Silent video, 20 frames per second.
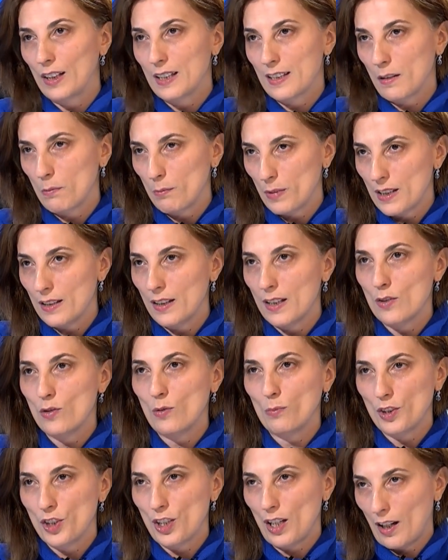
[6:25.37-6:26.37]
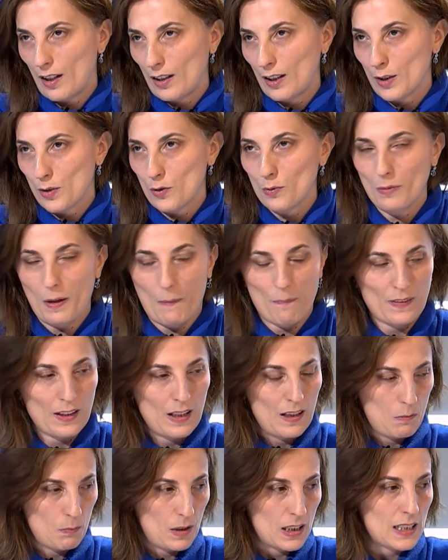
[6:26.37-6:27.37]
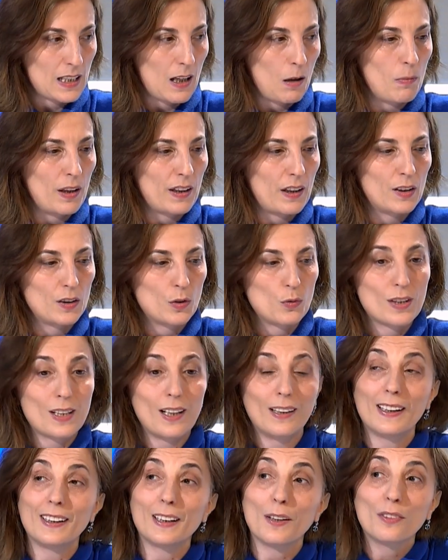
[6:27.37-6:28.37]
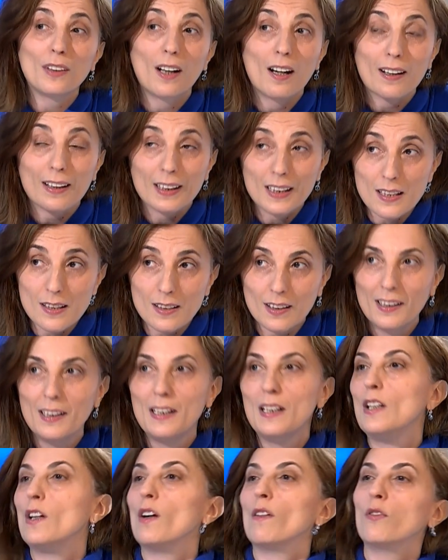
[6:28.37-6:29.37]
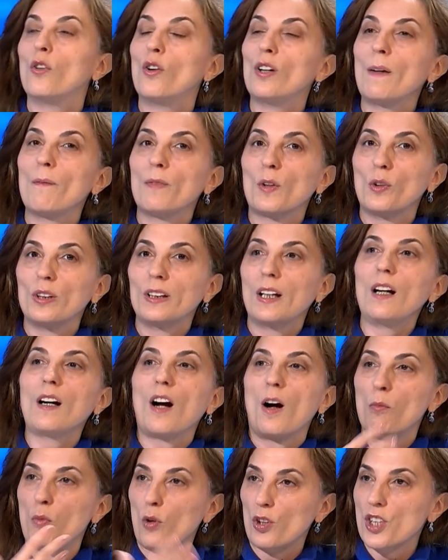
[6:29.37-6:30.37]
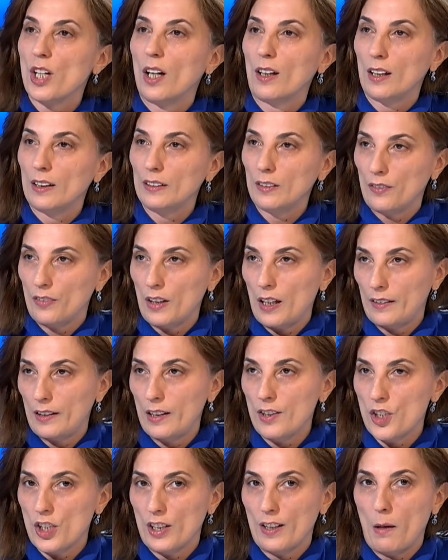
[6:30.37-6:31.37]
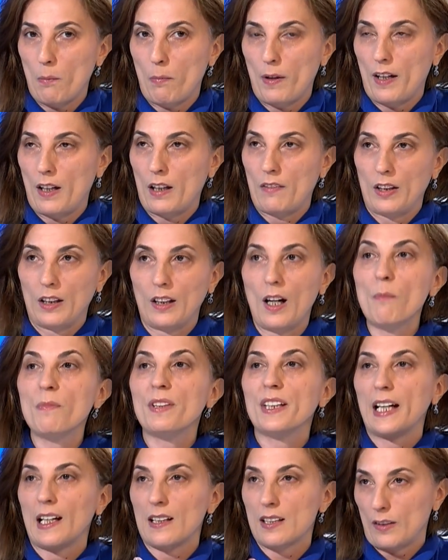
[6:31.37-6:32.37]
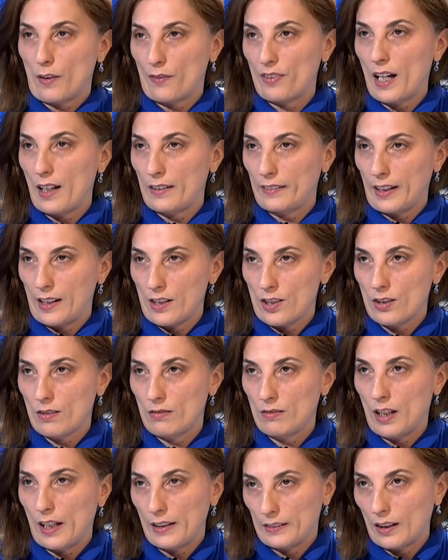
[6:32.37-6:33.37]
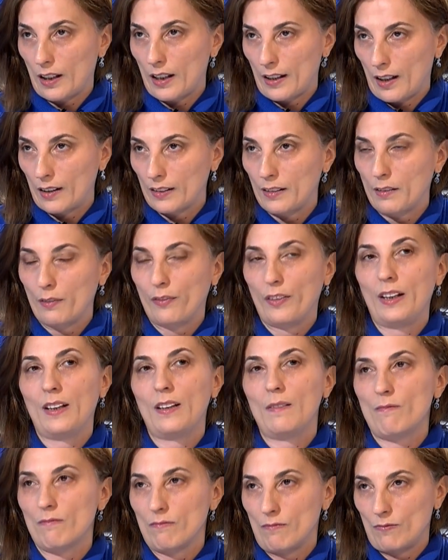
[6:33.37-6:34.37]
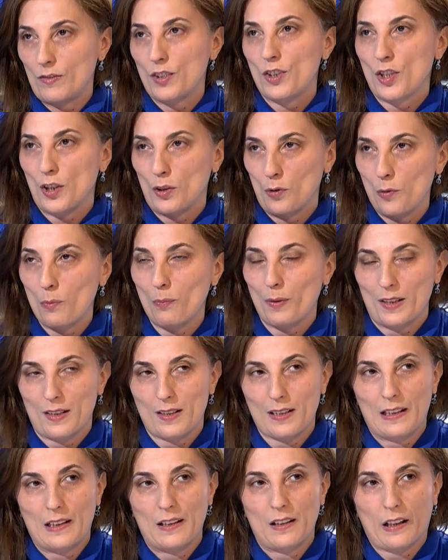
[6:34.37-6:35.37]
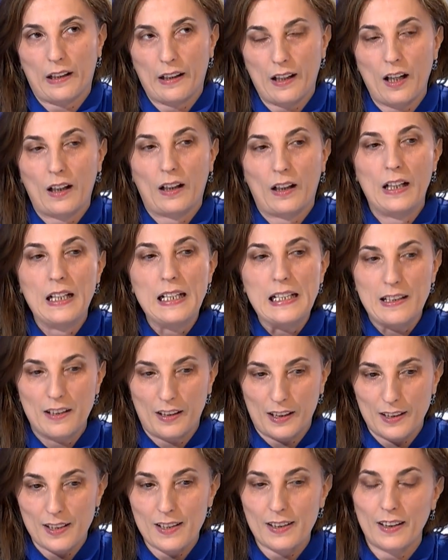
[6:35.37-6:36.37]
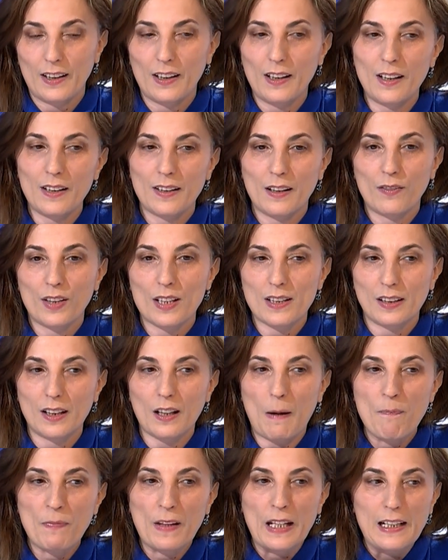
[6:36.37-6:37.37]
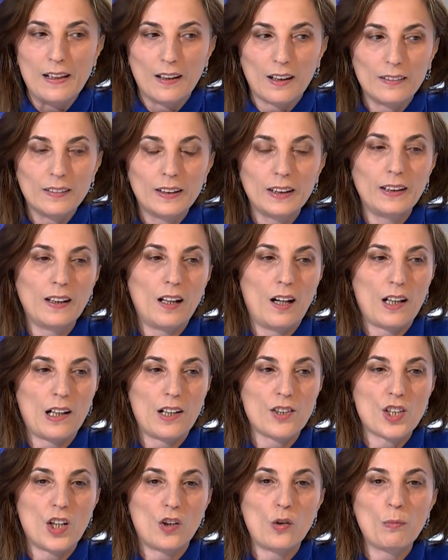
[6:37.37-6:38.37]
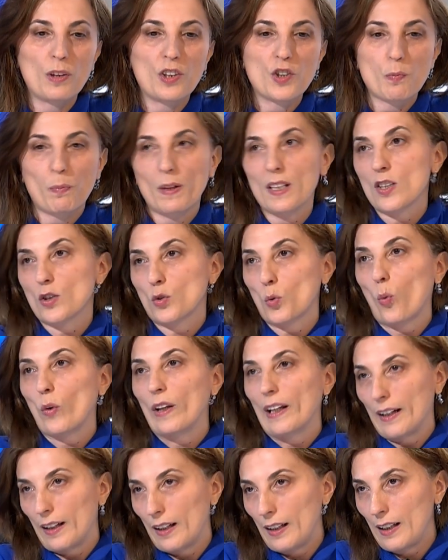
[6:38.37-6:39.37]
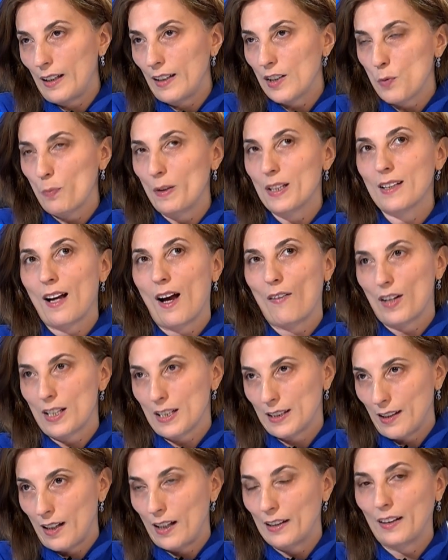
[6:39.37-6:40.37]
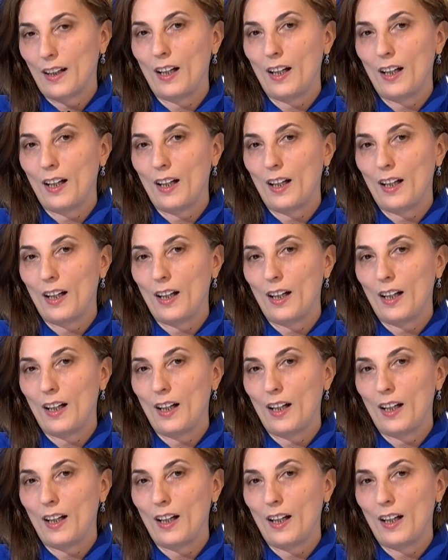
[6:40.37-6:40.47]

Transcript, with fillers: It's a real challenge how to verify and be sure that the declared data is accurate and reflect the precise information, as they can declare the data already included in the documents and not the data that reflects the reality.